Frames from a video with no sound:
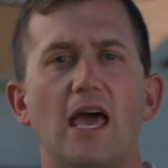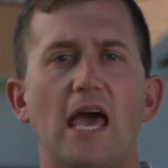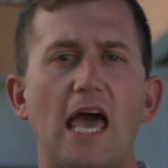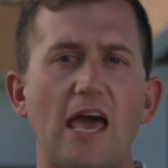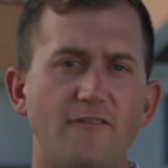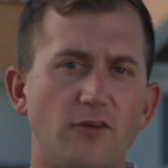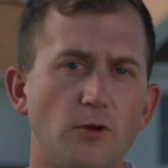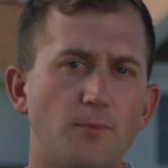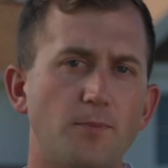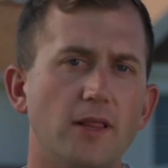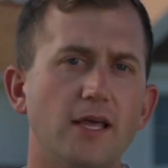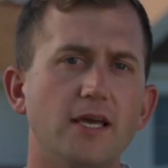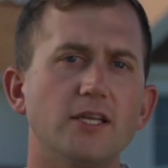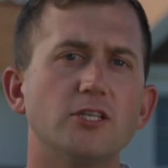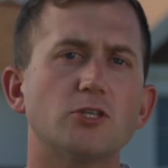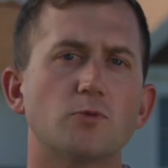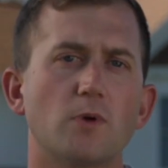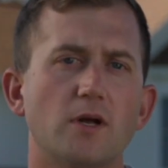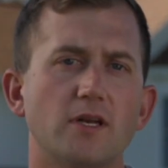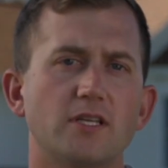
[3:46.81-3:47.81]
If you plan
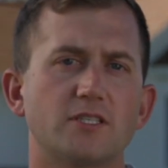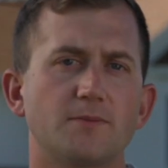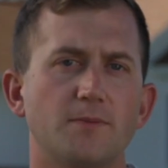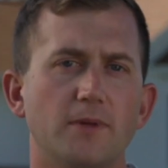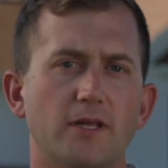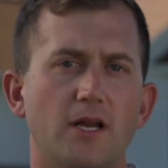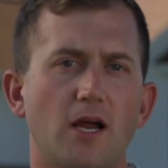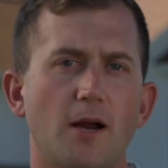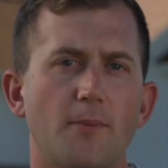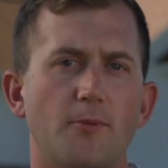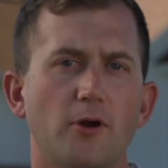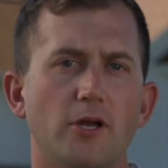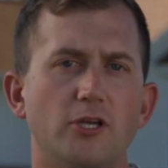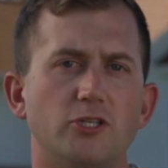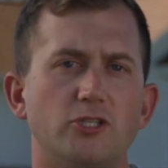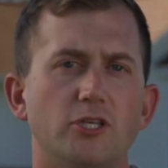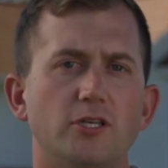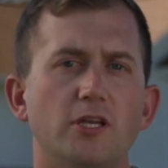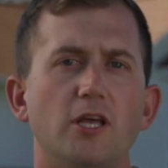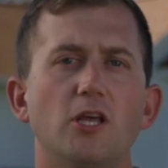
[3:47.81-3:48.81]
to run a split
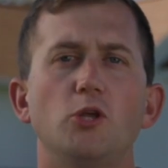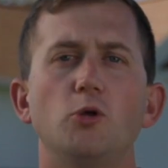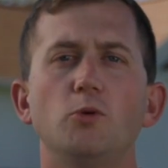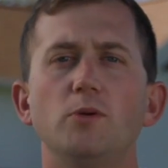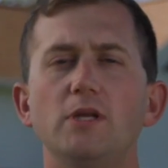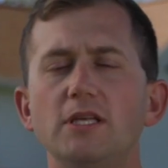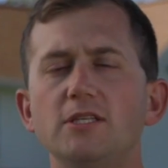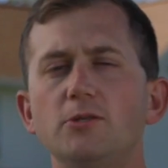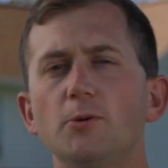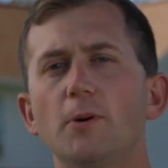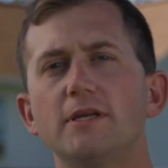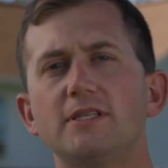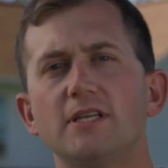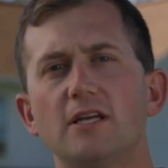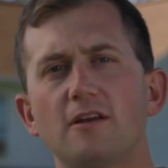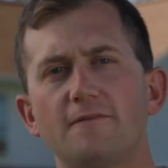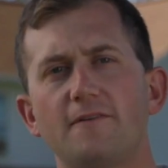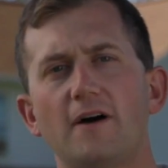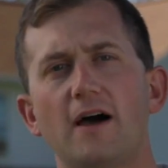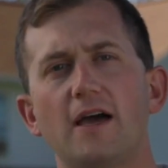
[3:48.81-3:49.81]
operation, you need to
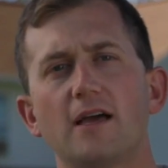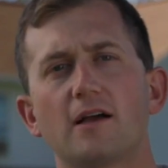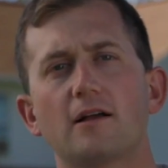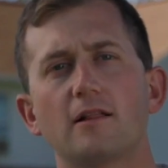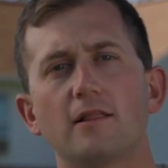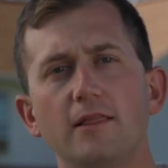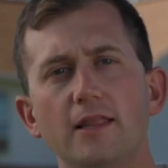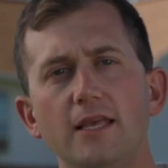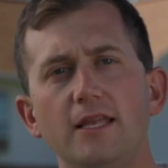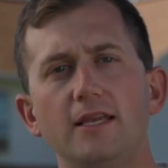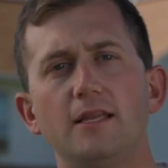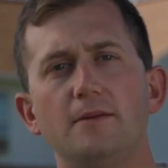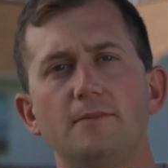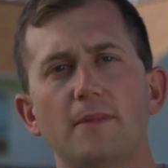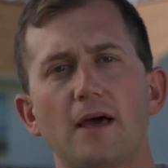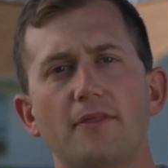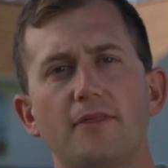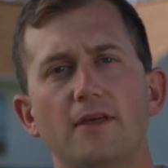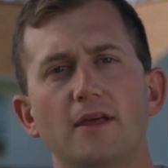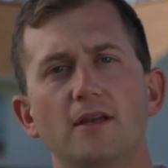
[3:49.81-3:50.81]
identify a cleaning
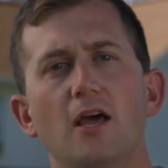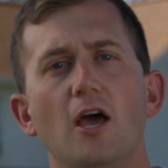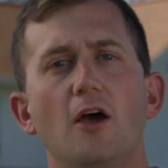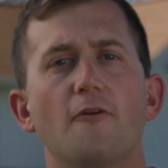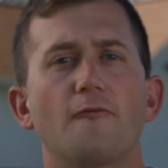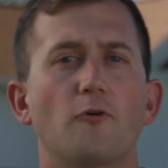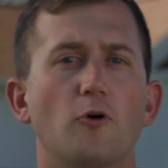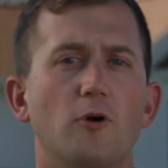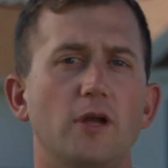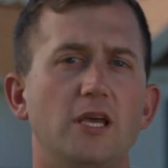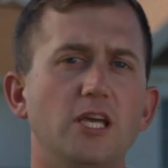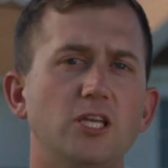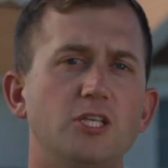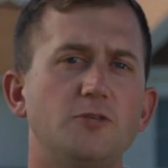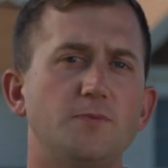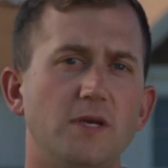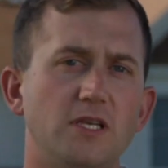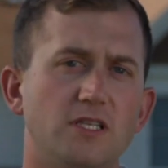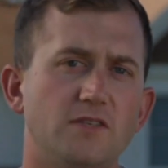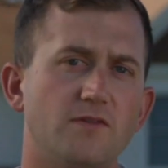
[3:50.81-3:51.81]
method for each
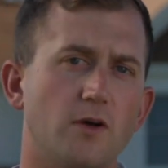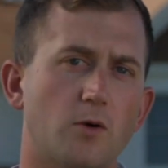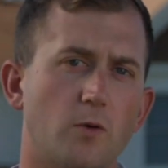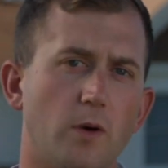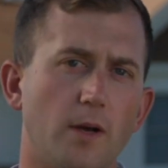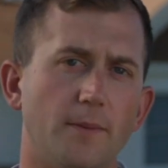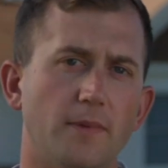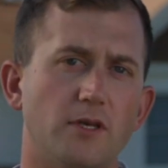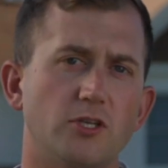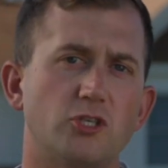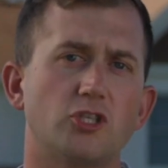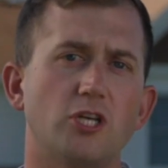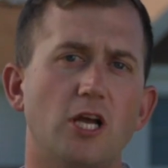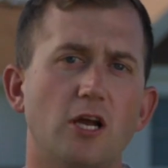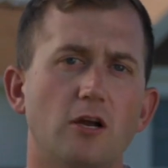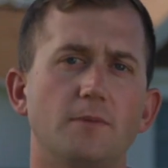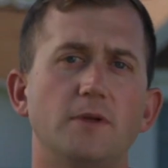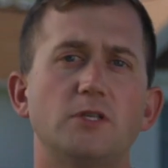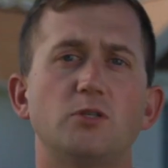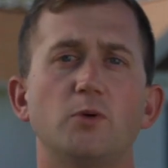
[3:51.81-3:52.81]
piece of equipment
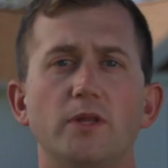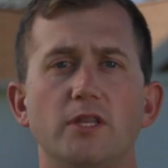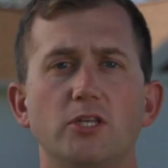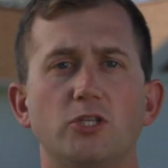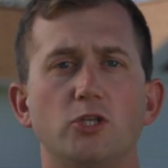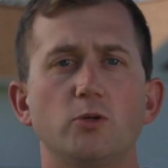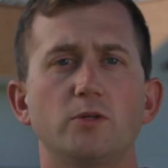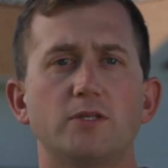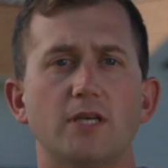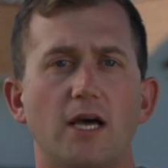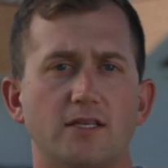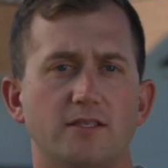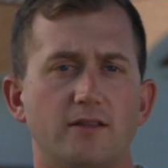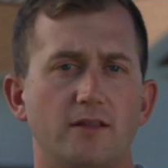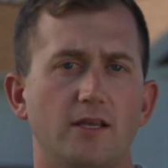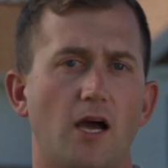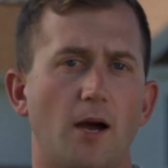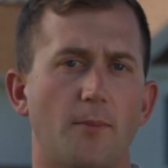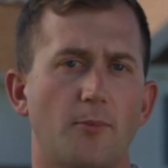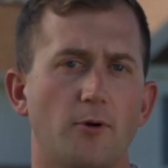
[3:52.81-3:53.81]
shared between the two sides of
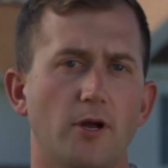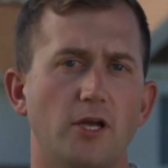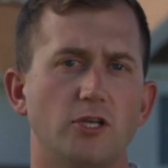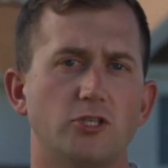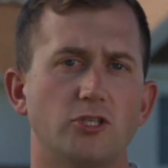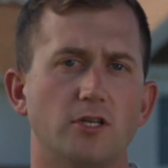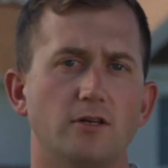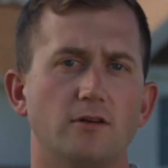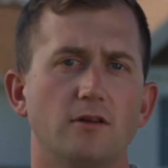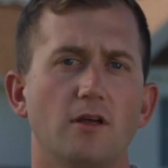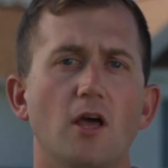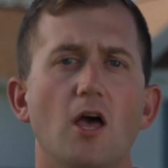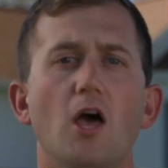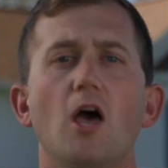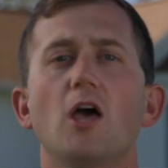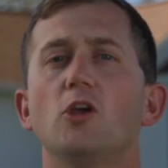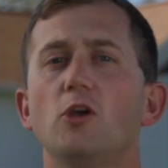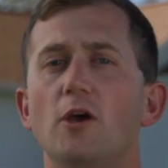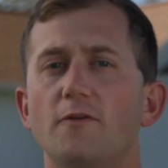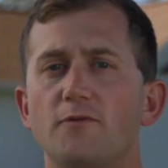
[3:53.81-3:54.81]
the operation.
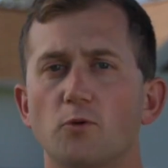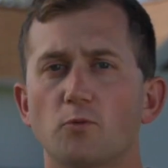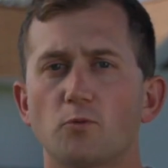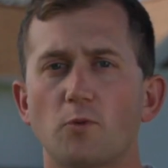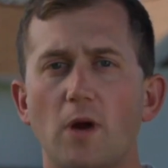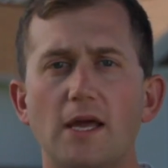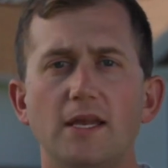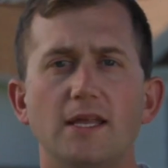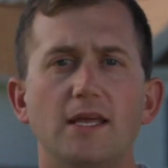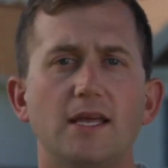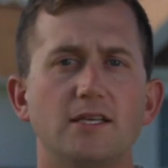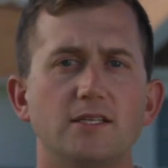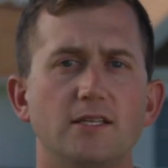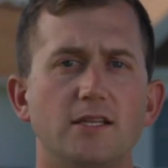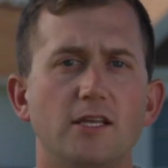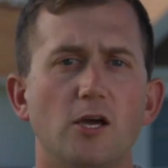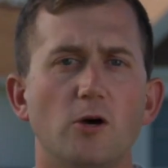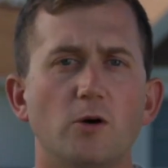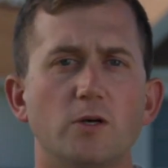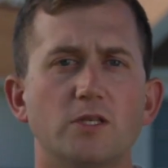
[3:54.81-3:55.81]
You have to write it into
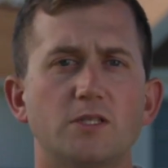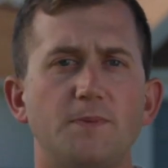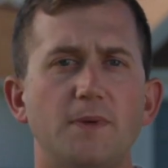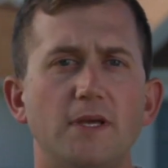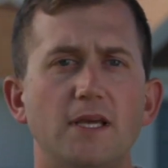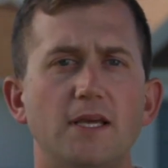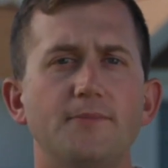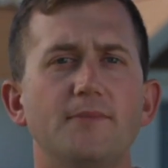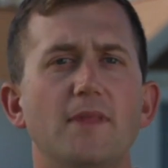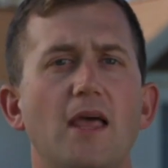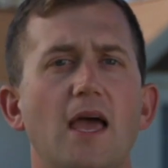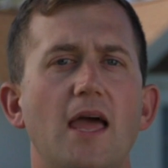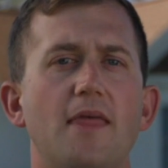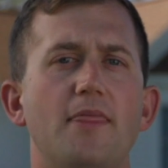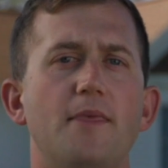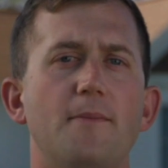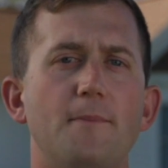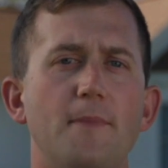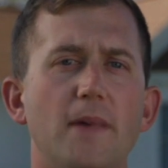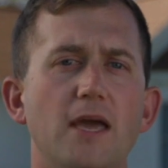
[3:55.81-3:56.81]
the OSP and
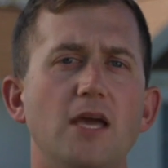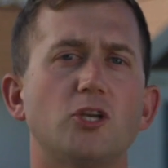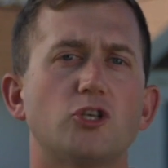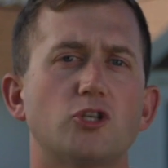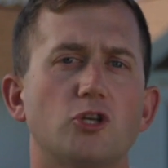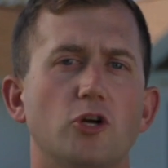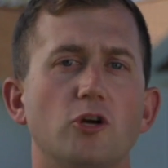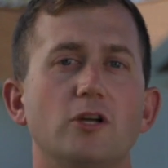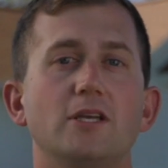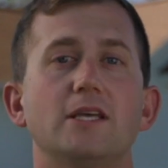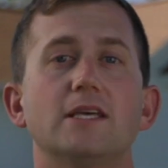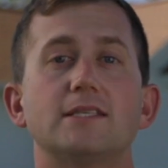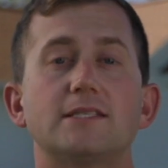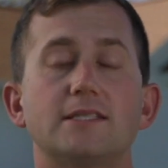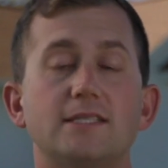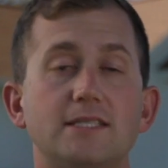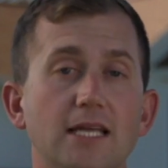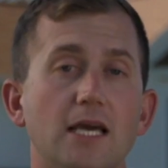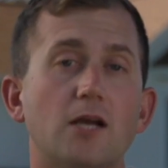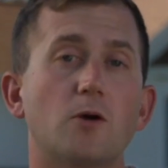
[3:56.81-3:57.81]
then make sure you
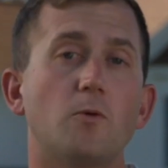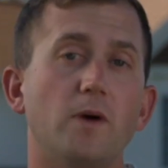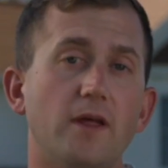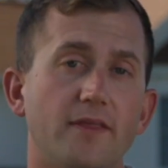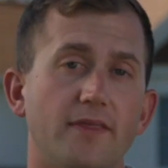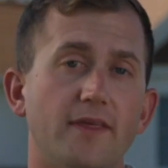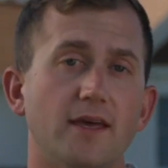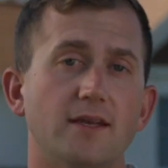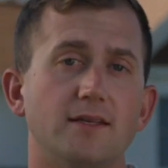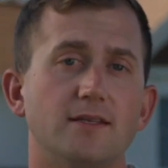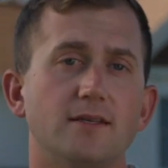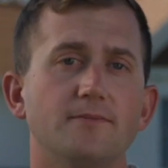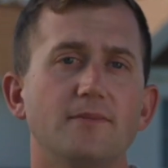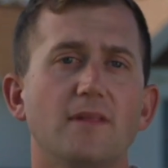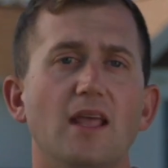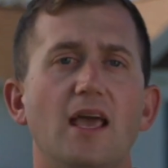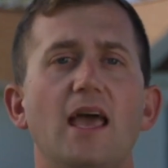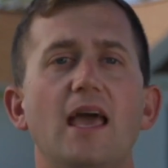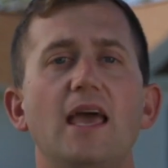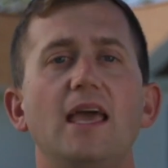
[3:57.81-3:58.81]
stick with it.
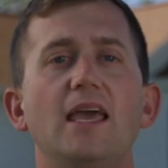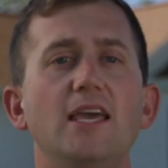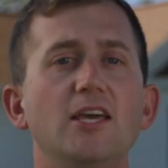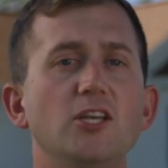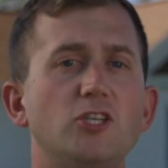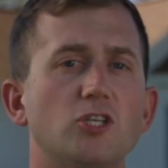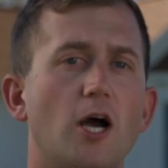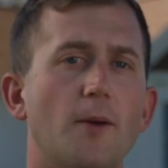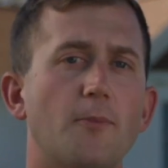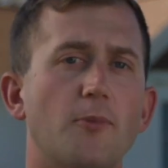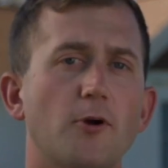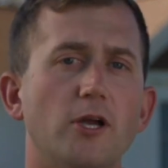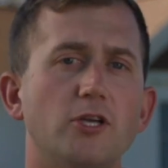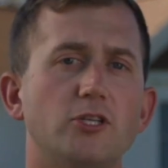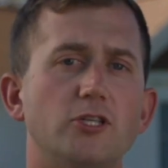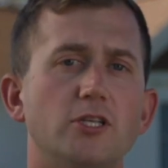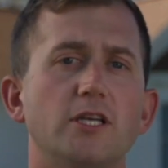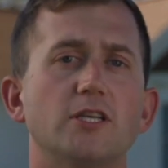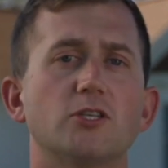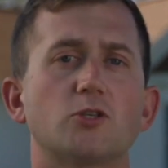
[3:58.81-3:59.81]
Each
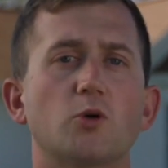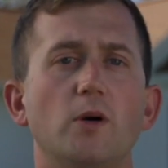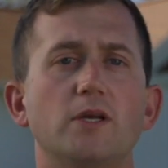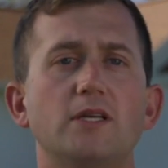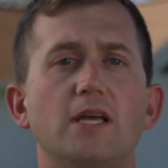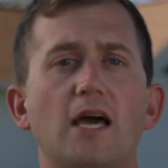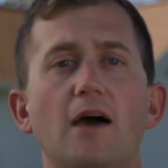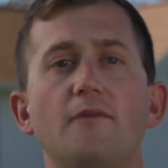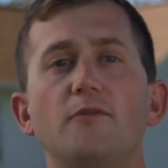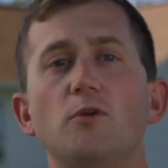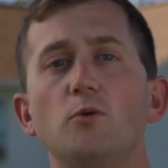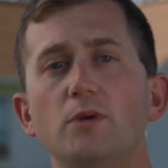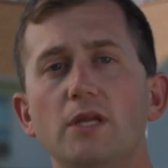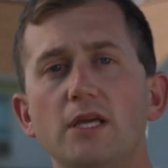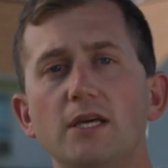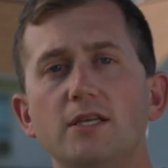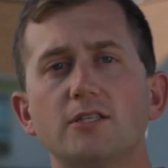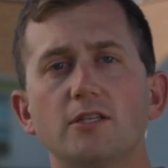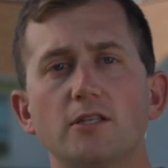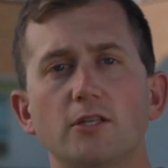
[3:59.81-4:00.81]
operation is going to have
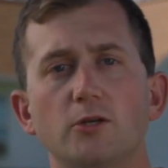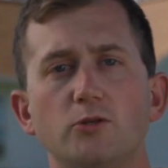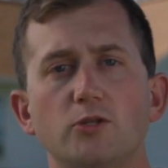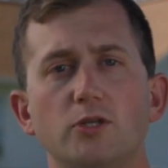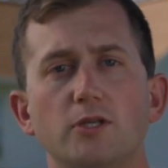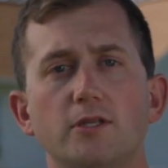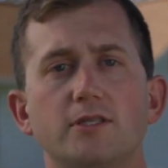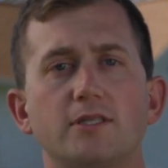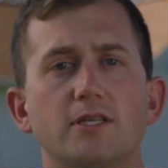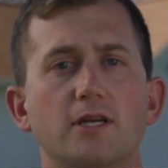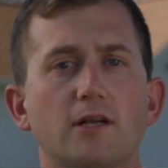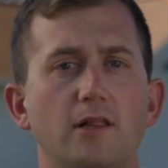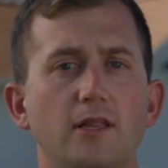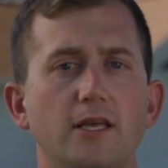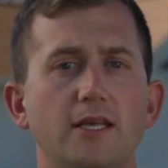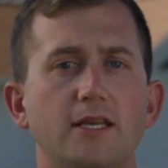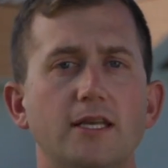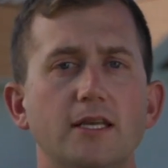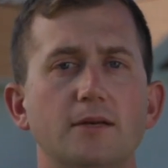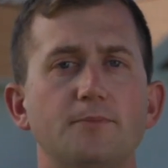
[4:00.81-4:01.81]
unique solutions to
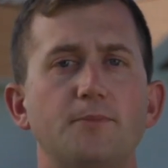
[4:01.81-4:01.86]
cleaning,